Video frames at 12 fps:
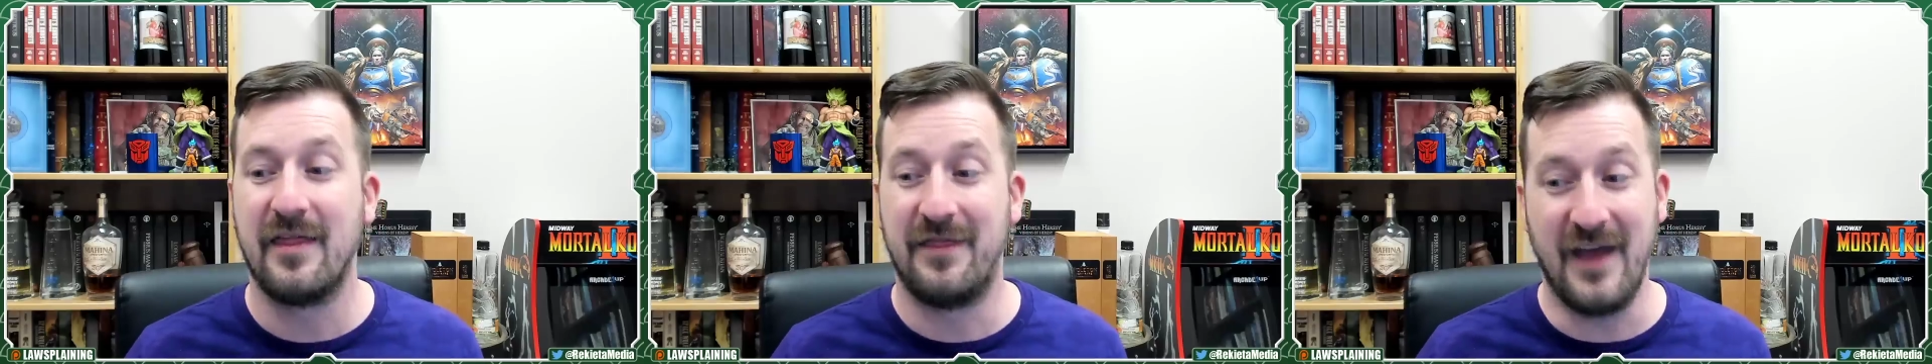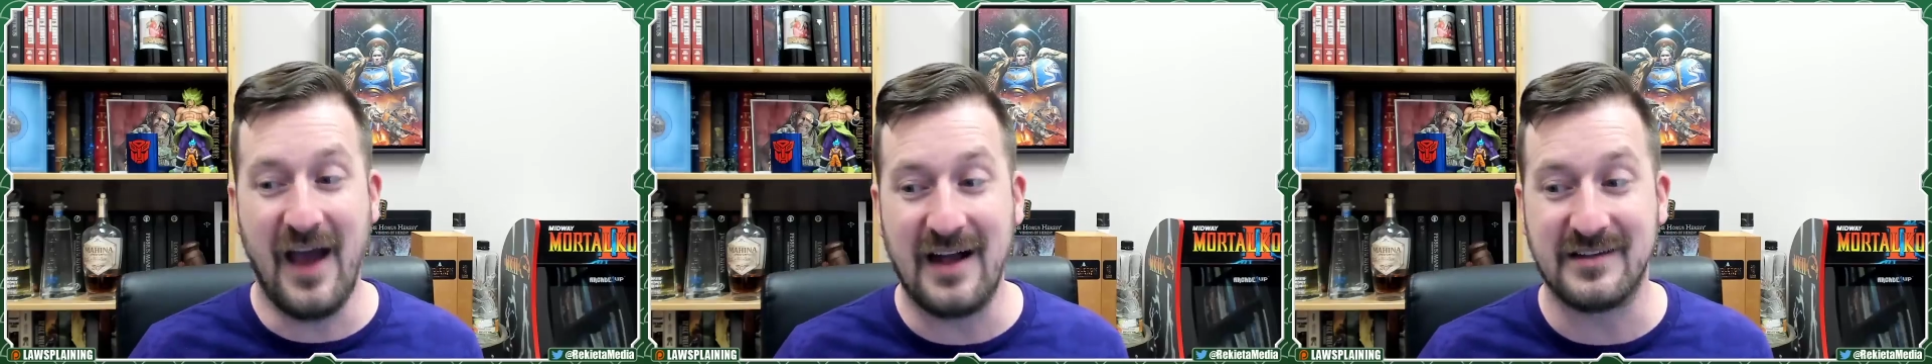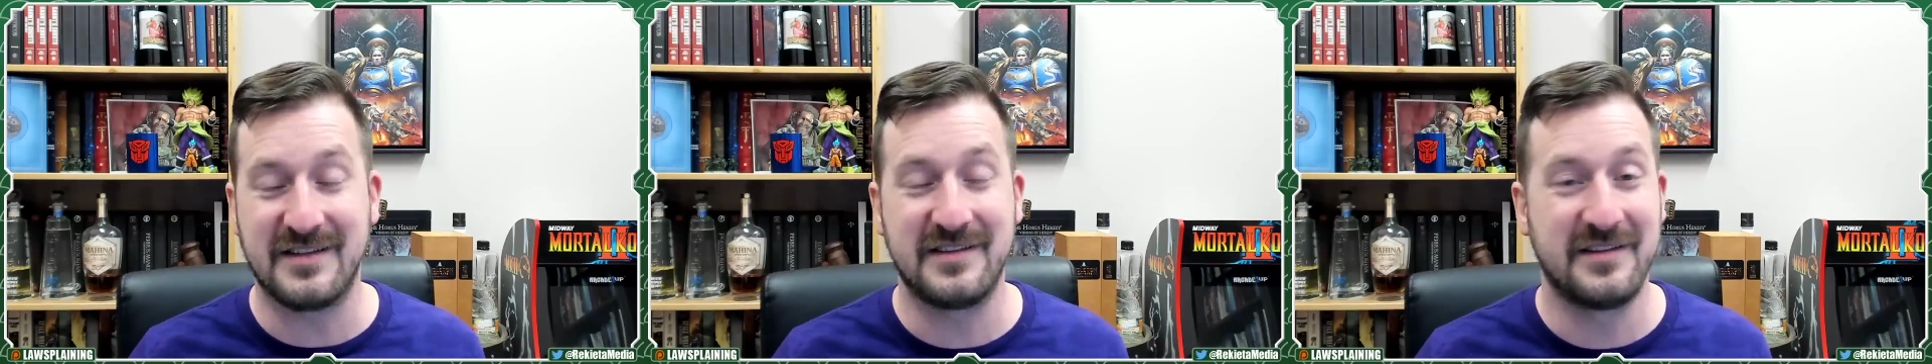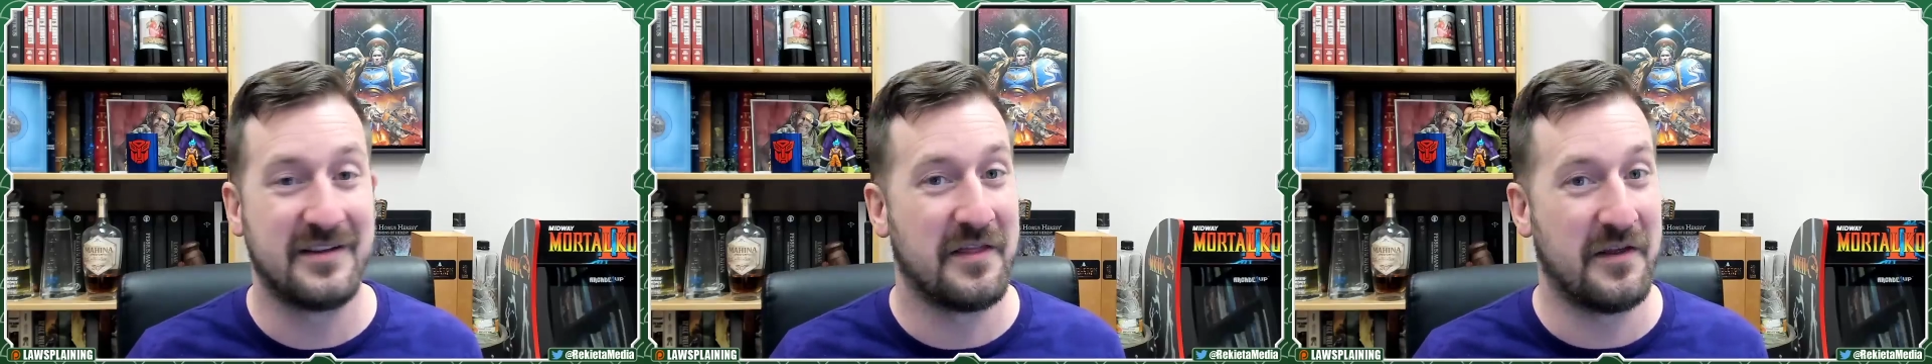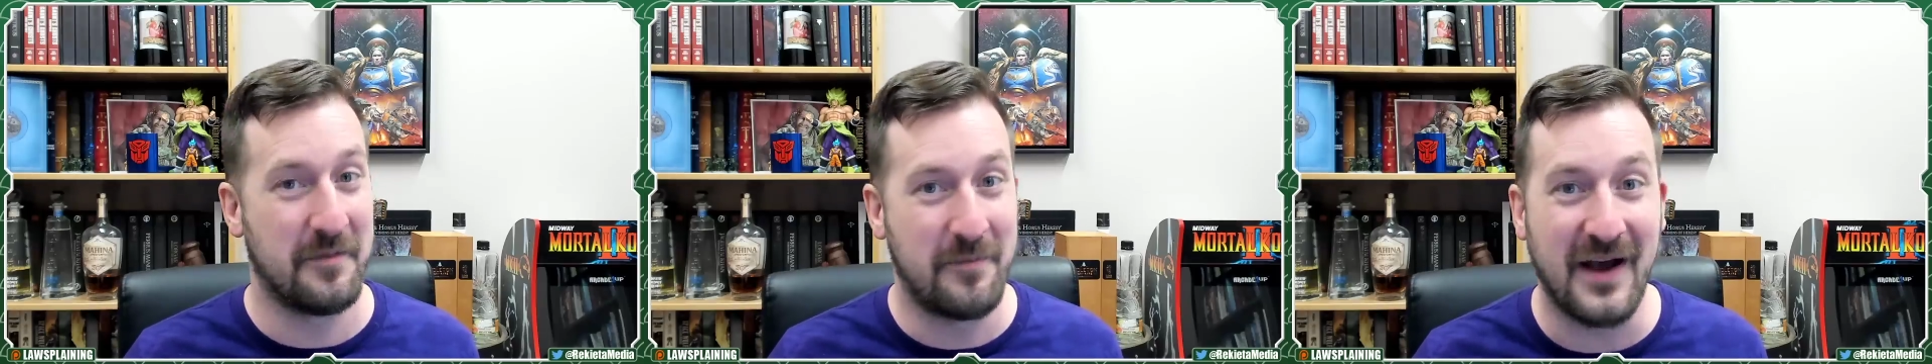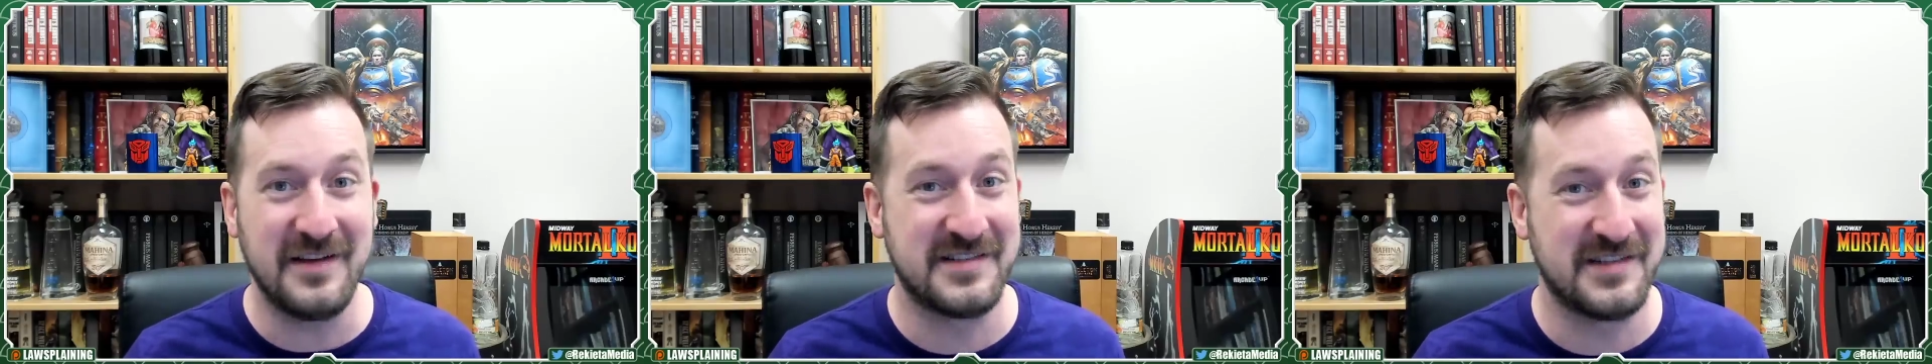That's the
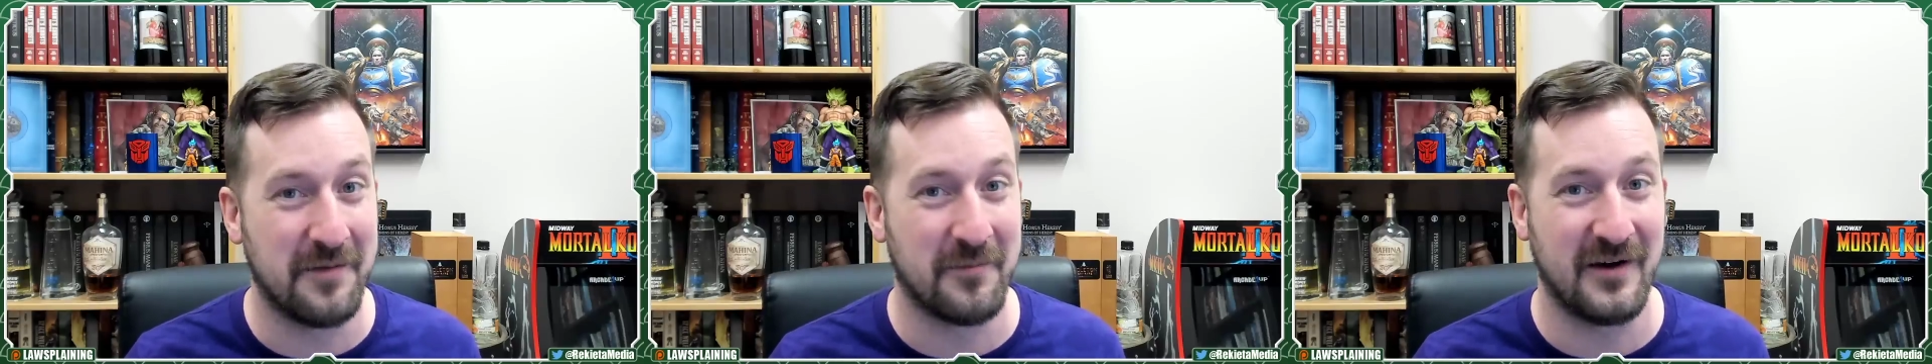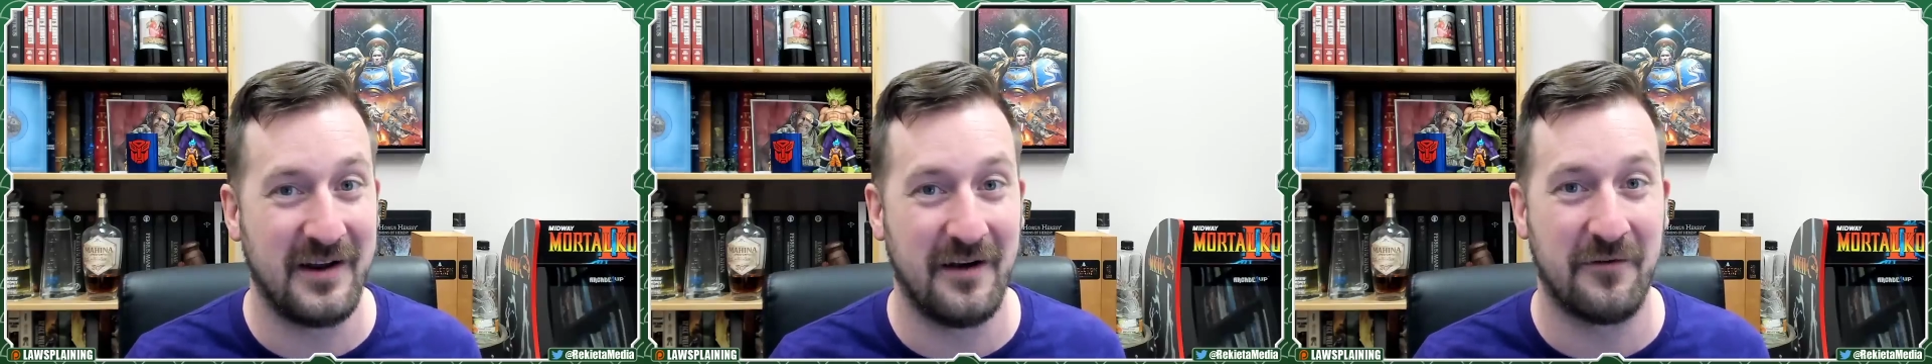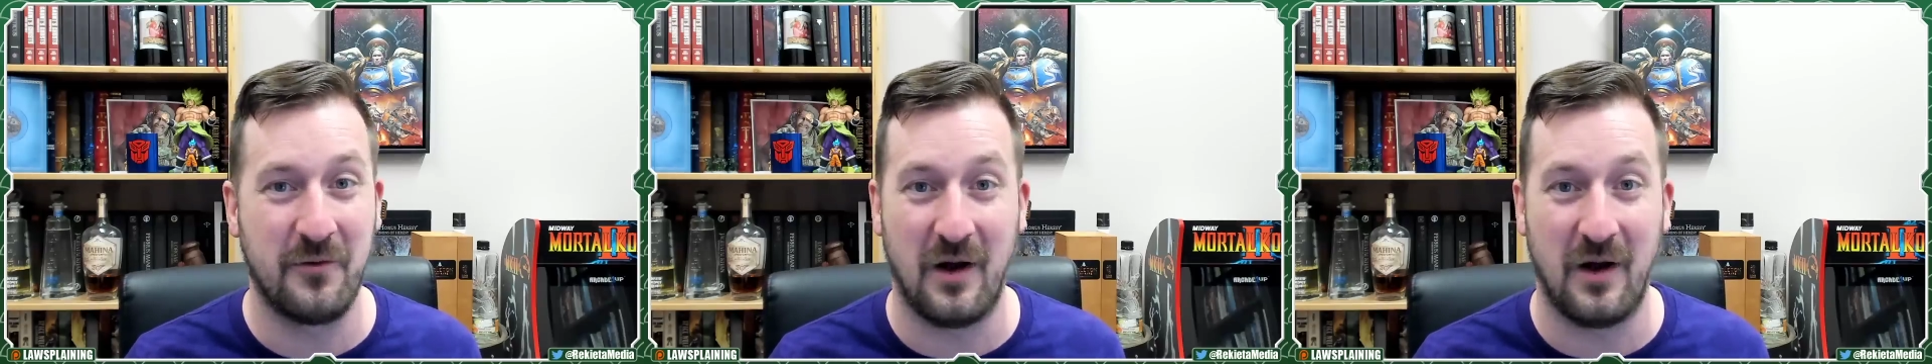best summary of